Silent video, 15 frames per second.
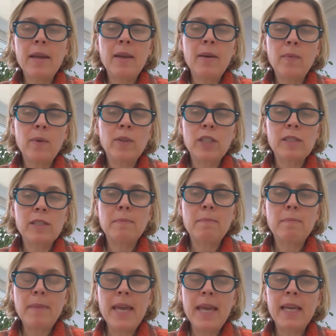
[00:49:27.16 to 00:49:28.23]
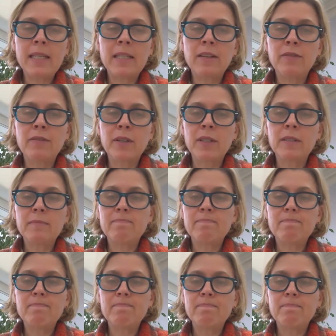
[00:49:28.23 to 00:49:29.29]
it will just make a different
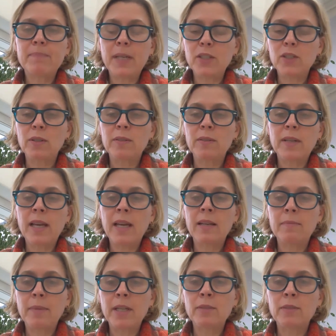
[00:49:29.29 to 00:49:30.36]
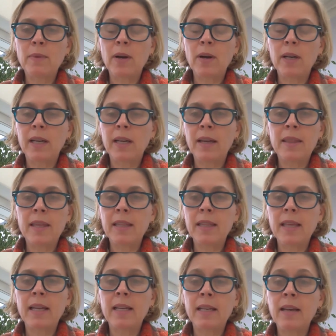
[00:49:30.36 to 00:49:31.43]
picture and benchmark, and I think
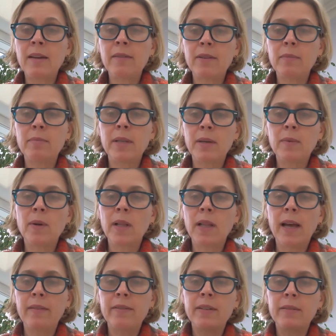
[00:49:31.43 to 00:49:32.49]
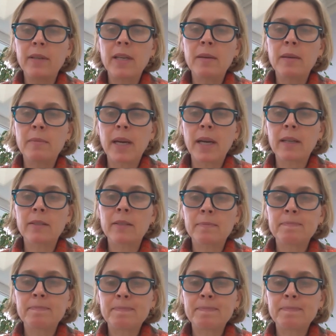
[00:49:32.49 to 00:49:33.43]
that inevitably will have an impact.